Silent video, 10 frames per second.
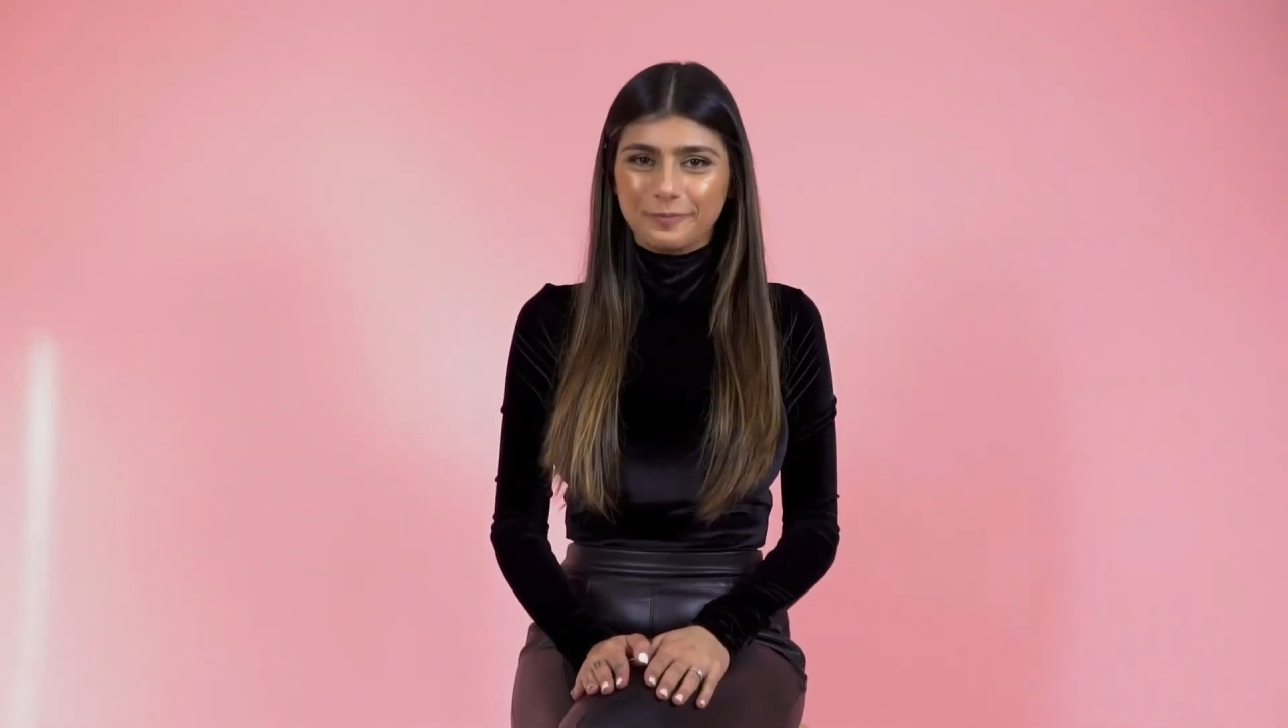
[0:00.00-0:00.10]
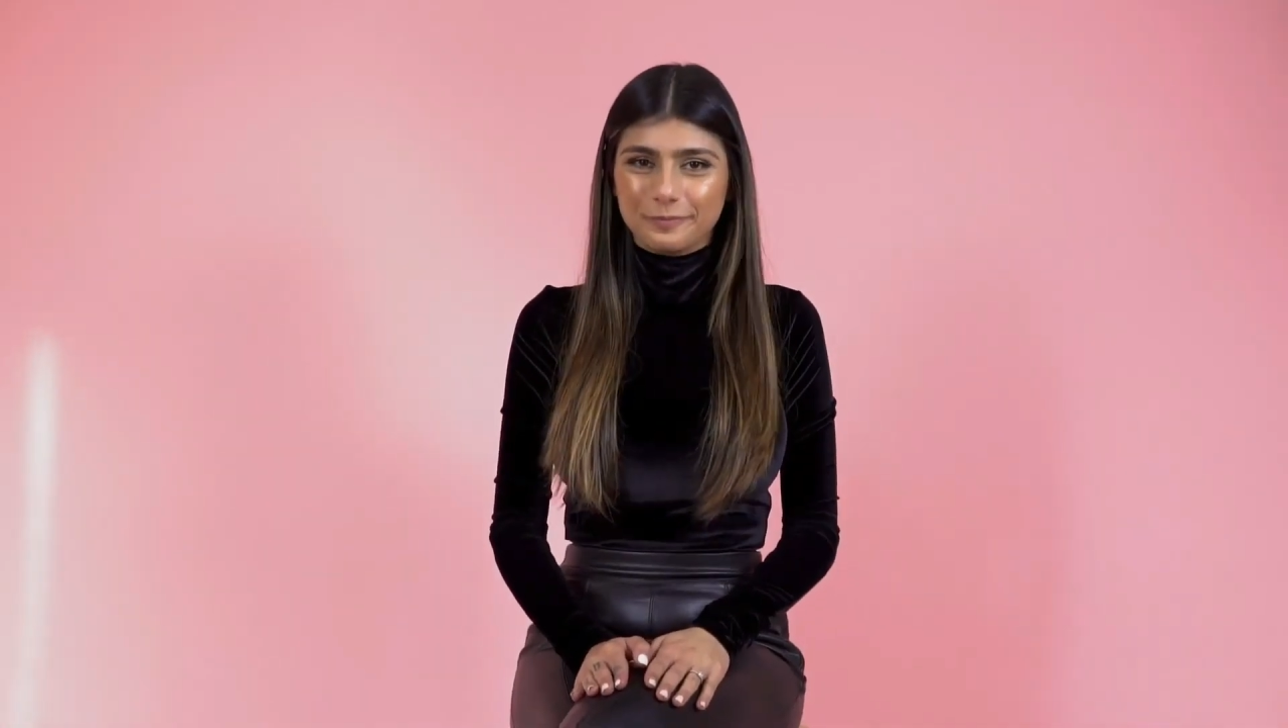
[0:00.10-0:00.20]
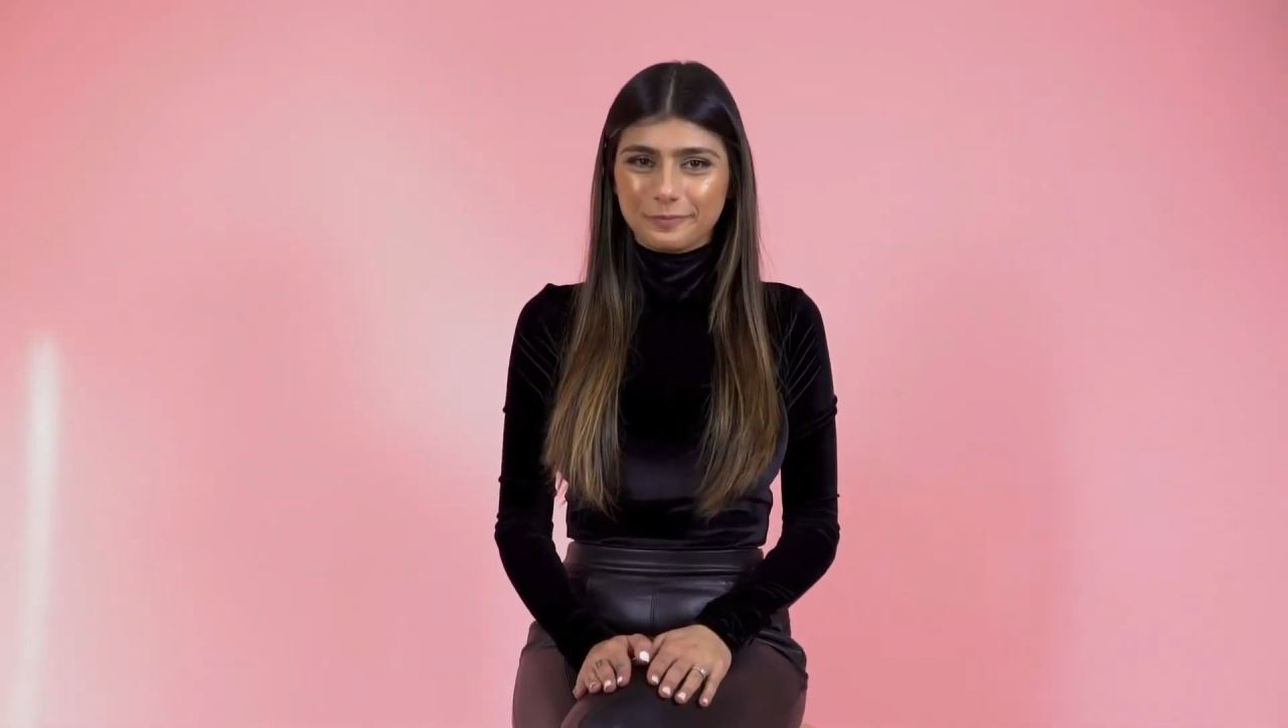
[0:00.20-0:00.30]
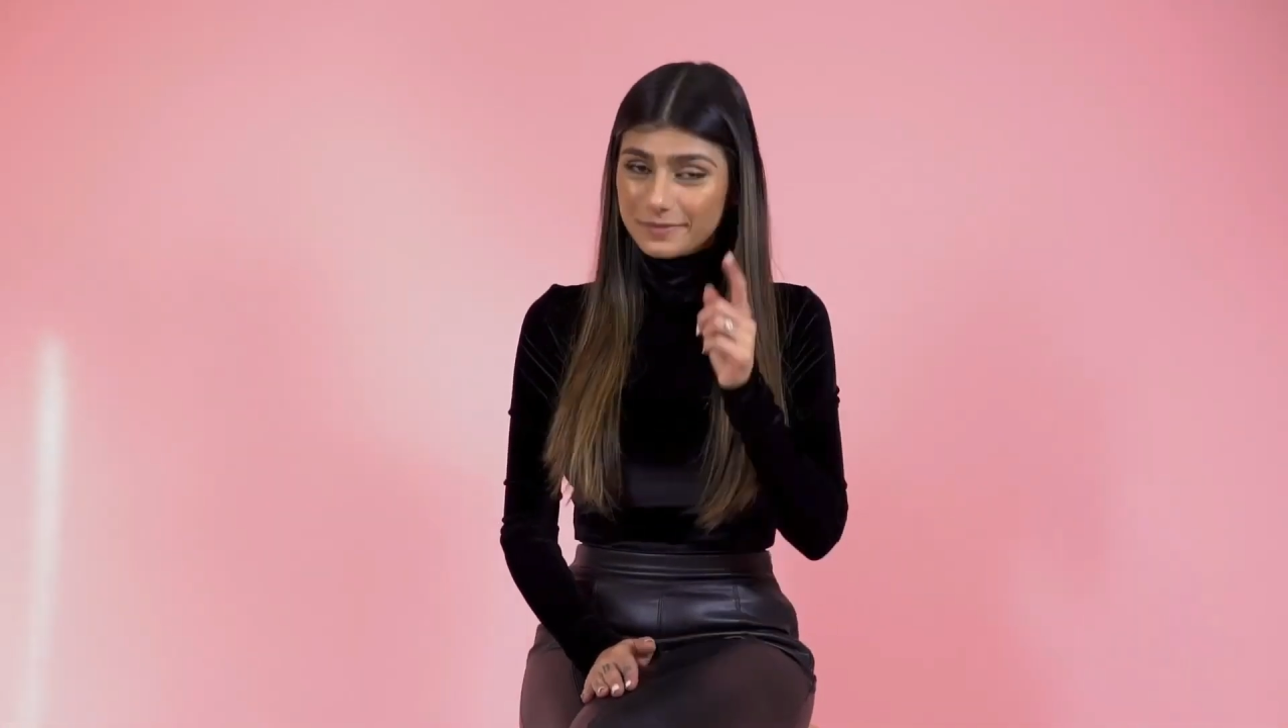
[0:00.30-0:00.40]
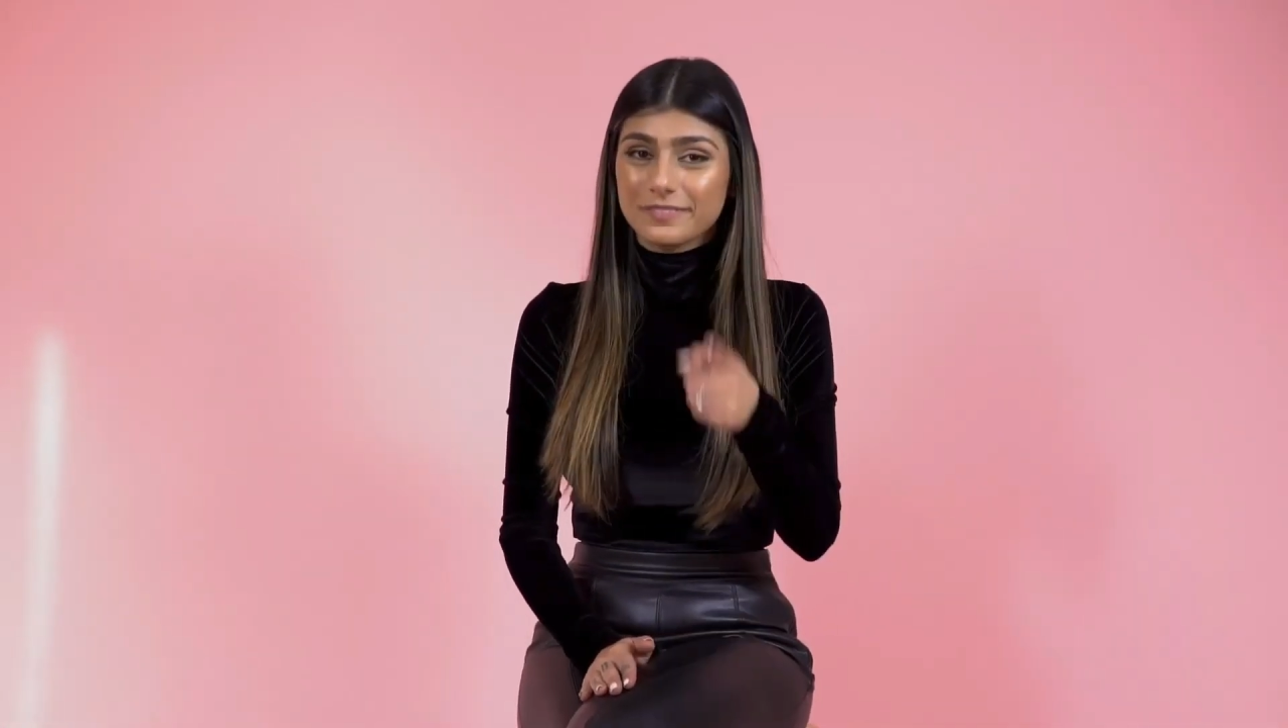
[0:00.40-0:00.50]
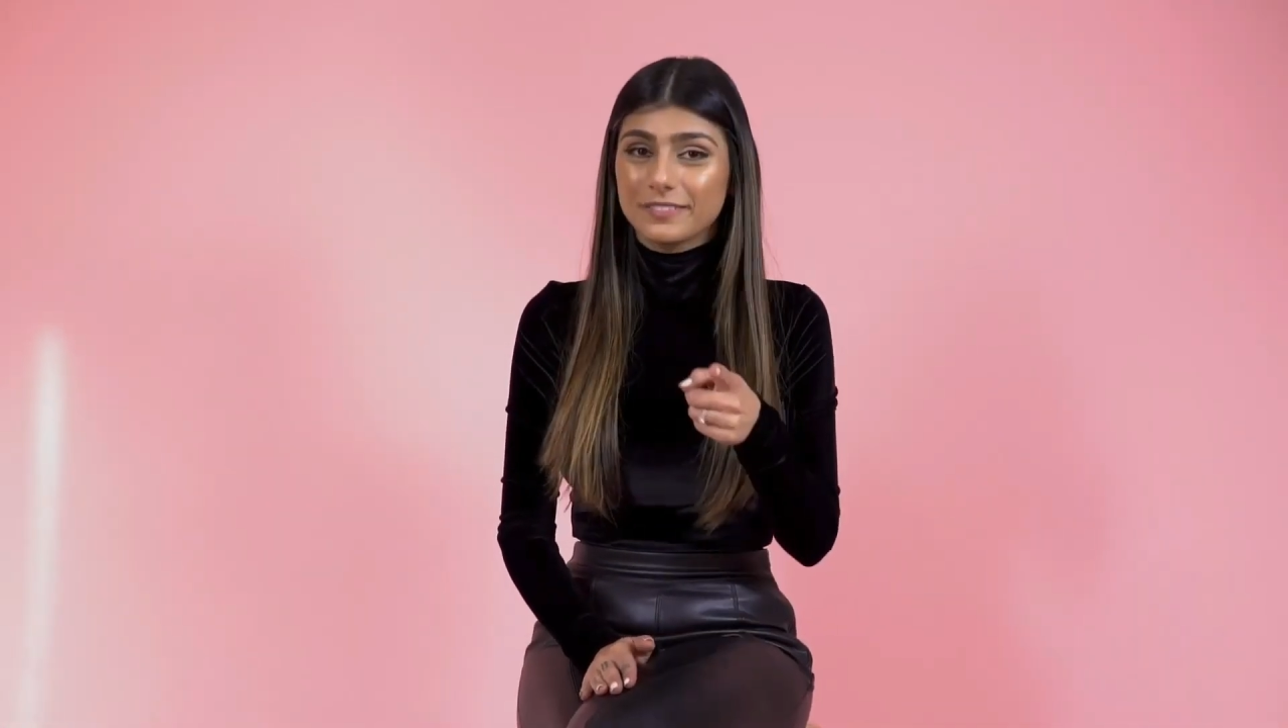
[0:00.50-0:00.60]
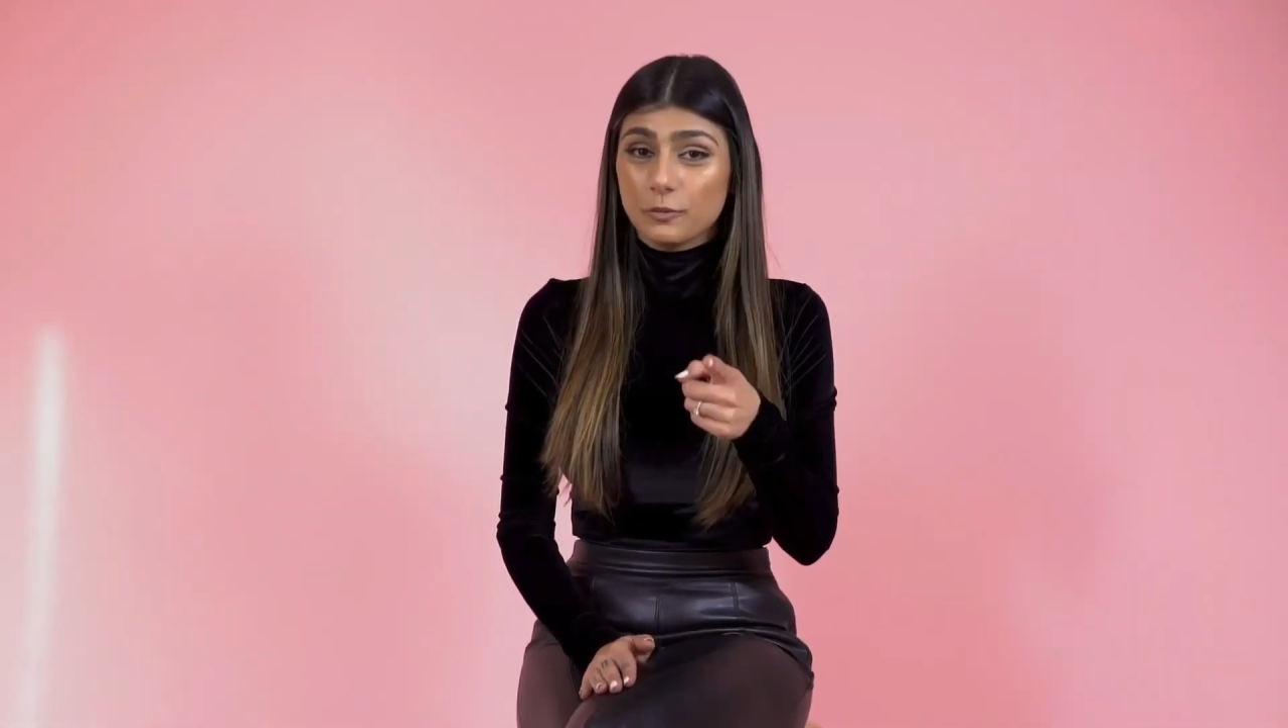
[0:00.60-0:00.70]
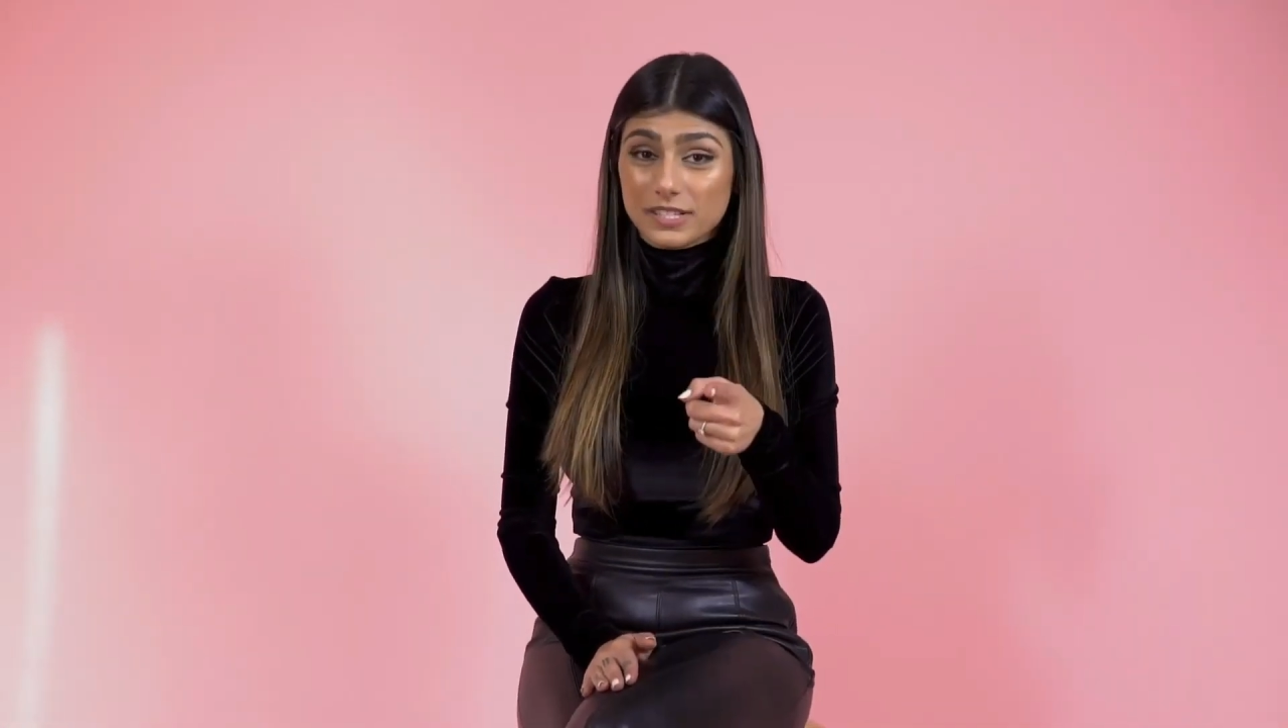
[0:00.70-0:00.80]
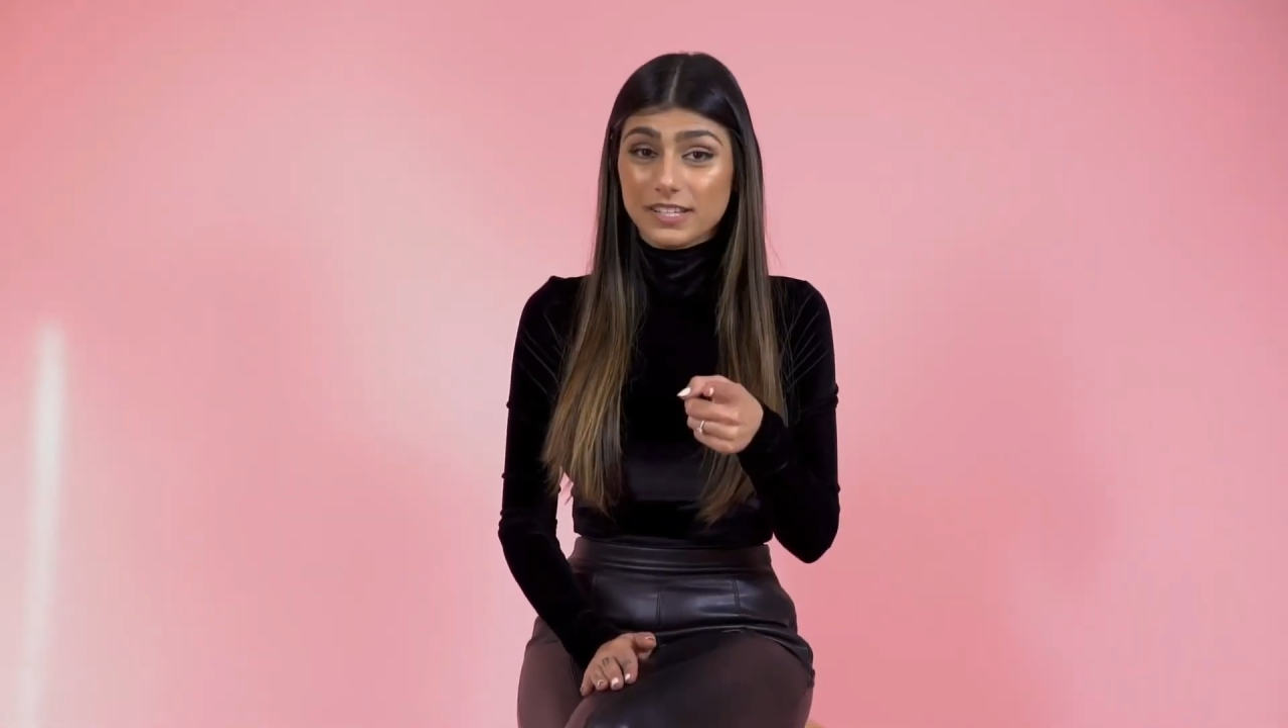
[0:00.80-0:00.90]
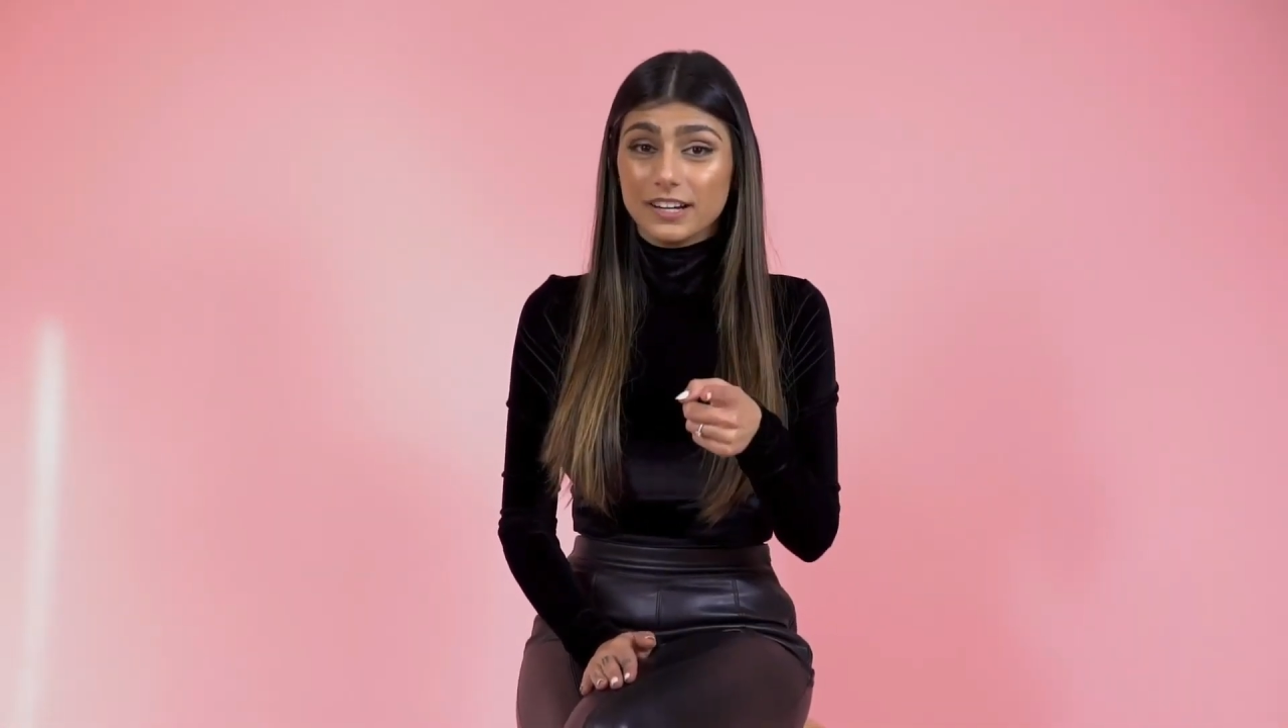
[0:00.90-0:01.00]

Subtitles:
website for her